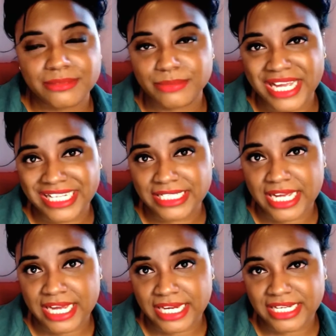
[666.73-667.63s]
black
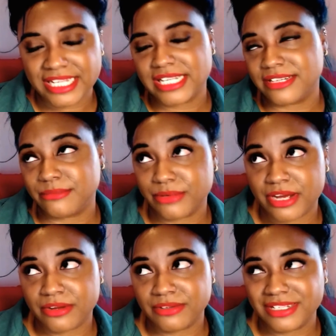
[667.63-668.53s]
dye, a lot of
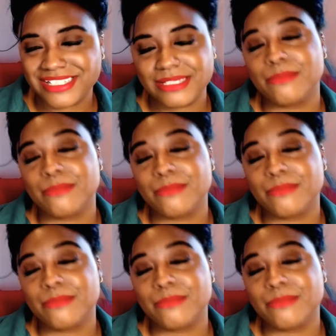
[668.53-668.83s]
brown,